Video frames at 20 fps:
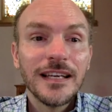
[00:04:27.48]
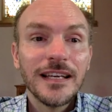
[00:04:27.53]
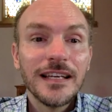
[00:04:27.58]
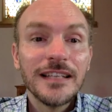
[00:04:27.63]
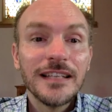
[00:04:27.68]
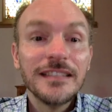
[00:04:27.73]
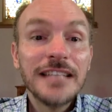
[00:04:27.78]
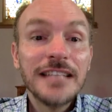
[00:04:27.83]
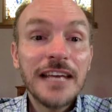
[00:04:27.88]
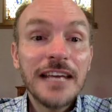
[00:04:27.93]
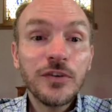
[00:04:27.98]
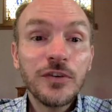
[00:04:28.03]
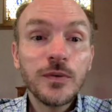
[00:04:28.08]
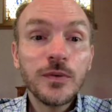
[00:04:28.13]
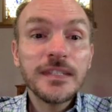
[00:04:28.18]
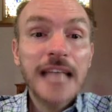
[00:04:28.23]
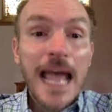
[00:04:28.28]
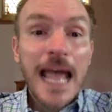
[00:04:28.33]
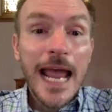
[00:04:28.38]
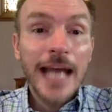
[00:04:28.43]
David
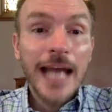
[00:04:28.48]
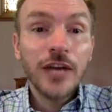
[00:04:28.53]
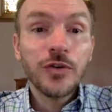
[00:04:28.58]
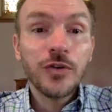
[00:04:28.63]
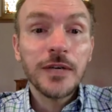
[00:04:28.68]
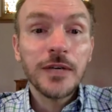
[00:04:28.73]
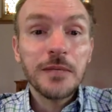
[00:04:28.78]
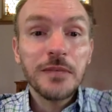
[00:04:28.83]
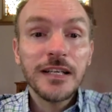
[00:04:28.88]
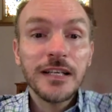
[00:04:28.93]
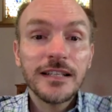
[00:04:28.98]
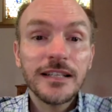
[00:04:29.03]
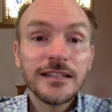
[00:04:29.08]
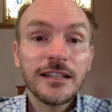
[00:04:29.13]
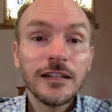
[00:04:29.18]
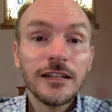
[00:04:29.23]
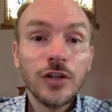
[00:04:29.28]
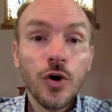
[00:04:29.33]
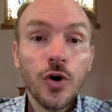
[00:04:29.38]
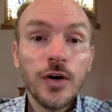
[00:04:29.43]
was angry because
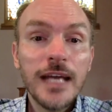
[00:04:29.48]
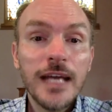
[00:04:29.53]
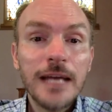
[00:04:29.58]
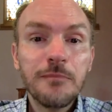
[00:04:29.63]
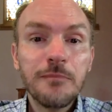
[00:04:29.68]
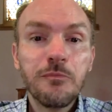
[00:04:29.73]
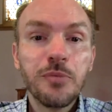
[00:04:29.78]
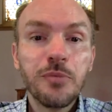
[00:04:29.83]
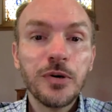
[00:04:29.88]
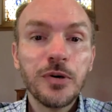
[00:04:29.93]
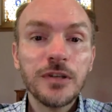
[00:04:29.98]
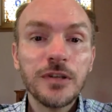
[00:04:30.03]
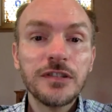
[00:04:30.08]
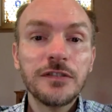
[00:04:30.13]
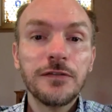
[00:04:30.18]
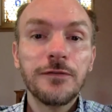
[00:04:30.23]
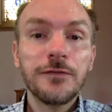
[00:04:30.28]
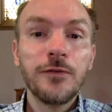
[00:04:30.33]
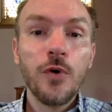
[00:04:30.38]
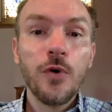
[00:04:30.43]
the Lord had burst
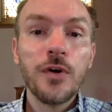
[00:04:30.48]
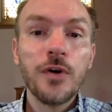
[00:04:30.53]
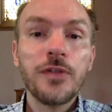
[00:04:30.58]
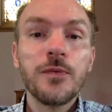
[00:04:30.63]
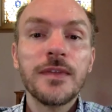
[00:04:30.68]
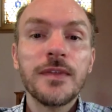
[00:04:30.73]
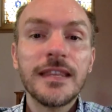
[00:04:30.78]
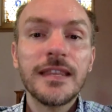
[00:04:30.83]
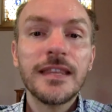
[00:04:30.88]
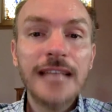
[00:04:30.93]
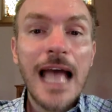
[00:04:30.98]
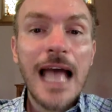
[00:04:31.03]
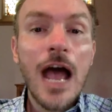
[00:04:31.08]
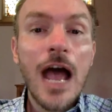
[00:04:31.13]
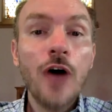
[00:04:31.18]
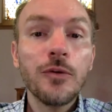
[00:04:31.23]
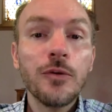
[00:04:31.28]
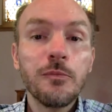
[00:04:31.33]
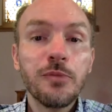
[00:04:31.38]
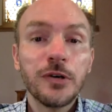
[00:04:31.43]
forth with this
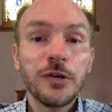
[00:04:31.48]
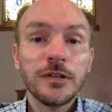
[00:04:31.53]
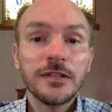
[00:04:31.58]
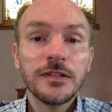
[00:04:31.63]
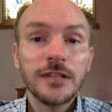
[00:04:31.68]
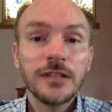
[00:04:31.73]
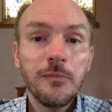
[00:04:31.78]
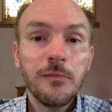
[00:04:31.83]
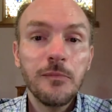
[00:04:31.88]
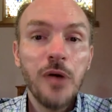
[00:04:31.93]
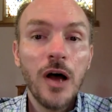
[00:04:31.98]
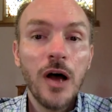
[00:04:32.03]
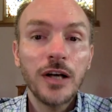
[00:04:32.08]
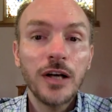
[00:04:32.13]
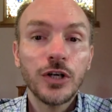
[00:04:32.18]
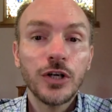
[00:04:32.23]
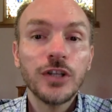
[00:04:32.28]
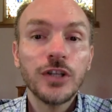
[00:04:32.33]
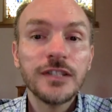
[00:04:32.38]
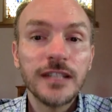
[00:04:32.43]
outburst upon
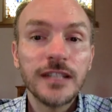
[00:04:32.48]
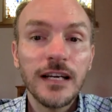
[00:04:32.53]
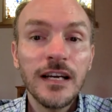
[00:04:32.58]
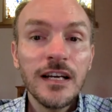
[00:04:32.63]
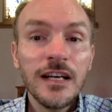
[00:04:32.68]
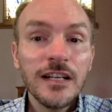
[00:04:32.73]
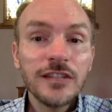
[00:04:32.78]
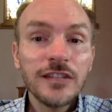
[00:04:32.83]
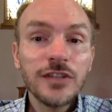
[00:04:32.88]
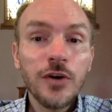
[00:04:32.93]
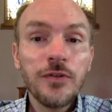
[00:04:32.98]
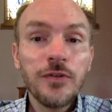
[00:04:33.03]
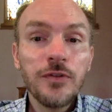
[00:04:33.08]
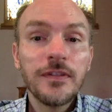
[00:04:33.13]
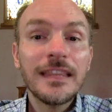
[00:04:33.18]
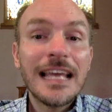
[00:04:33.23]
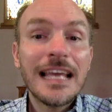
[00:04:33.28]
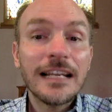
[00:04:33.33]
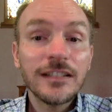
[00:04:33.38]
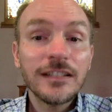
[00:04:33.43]
Uzzah, so
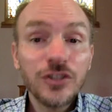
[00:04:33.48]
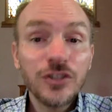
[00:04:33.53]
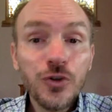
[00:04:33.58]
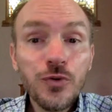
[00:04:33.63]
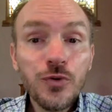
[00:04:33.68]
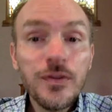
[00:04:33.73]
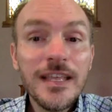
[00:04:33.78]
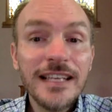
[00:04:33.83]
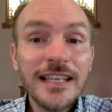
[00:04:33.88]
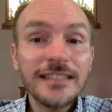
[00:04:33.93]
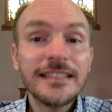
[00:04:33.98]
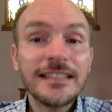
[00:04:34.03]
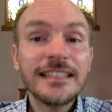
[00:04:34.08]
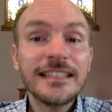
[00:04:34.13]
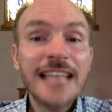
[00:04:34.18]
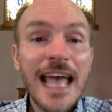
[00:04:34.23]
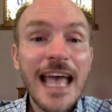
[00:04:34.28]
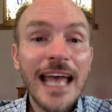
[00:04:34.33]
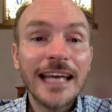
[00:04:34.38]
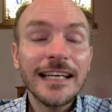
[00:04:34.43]
that to this
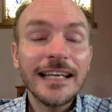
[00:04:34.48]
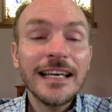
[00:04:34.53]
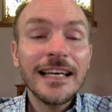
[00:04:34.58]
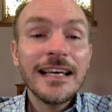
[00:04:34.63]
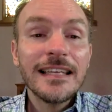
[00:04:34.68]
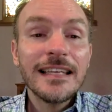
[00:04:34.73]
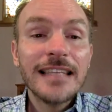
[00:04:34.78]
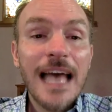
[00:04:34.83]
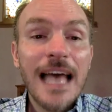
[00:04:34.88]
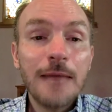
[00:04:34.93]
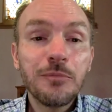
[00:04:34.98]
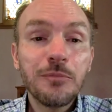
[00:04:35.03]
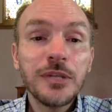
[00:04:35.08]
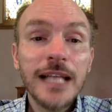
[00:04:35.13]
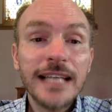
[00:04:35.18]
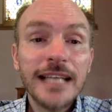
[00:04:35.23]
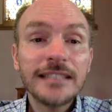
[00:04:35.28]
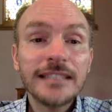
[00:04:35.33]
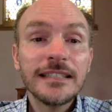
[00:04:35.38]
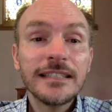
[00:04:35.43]
day, that
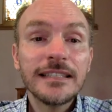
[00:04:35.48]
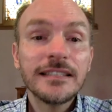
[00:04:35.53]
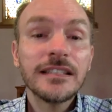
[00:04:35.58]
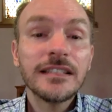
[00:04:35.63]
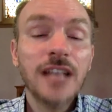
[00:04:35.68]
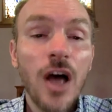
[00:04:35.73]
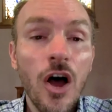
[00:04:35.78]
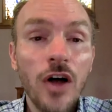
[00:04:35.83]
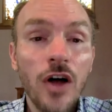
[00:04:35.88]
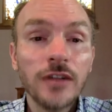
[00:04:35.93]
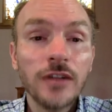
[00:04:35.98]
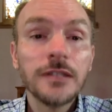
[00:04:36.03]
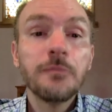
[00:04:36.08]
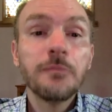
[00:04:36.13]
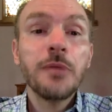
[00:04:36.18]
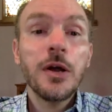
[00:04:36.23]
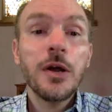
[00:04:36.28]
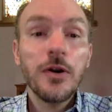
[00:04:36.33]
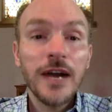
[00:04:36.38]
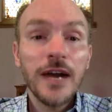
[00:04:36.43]
place is called
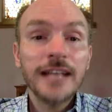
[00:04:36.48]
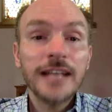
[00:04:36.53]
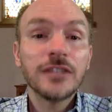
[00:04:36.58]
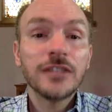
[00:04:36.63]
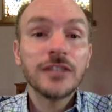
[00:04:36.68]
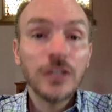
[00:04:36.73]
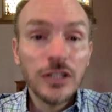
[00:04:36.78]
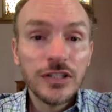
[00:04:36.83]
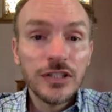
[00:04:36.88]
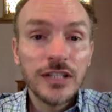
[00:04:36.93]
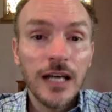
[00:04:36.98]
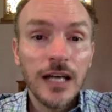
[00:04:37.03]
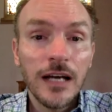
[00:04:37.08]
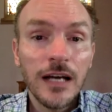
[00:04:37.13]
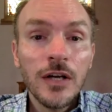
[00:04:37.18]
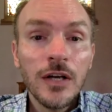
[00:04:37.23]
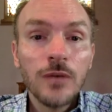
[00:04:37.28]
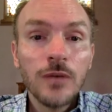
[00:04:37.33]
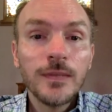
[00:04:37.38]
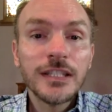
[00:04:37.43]
Perez Uzzah,
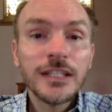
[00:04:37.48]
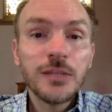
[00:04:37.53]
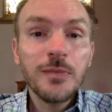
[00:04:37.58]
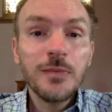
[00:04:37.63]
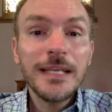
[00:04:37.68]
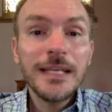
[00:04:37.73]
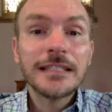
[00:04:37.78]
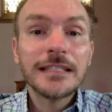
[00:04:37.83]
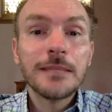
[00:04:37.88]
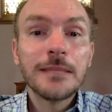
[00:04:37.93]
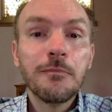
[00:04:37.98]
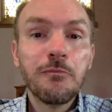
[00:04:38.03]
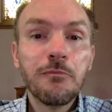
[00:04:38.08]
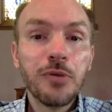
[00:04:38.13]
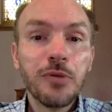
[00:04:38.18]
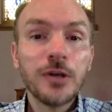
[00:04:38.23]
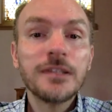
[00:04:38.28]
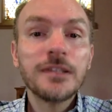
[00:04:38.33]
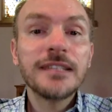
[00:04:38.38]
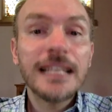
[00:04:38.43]
which means
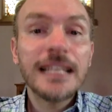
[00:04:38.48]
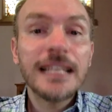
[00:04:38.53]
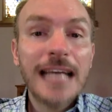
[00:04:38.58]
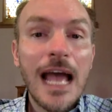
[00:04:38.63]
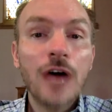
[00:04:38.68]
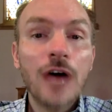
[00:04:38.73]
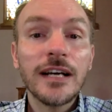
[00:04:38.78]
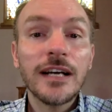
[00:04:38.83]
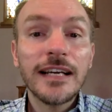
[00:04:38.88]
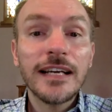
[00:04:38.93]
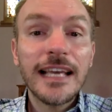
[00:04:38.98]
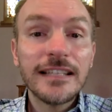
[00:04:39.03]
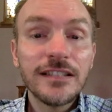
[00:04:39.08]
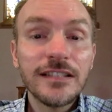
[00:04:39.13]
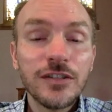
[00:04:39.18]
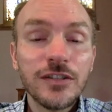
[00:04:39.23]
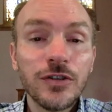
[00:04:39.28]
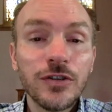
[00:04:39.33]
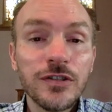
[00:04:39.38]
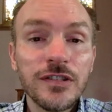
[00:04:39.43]
bursting out
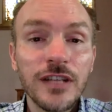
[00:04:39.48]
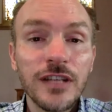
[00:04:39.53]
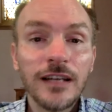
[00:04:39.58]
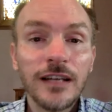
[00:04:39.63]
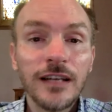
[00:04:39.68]
against Uzzah.